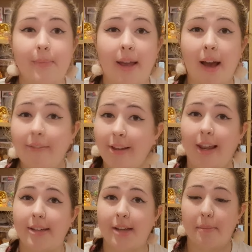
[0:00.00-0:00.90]
my other
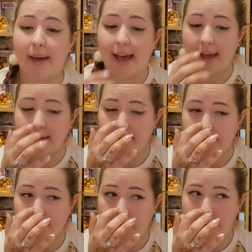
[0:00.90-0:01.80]
light up bag
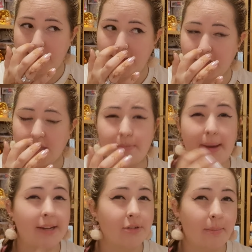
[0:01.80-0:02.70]
I think it's just
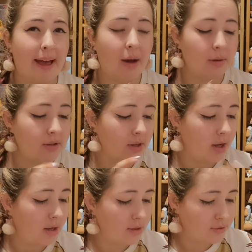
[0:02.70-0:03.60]
battery powered.
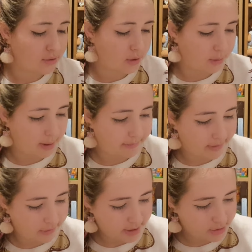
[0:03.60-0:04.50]
So I'm very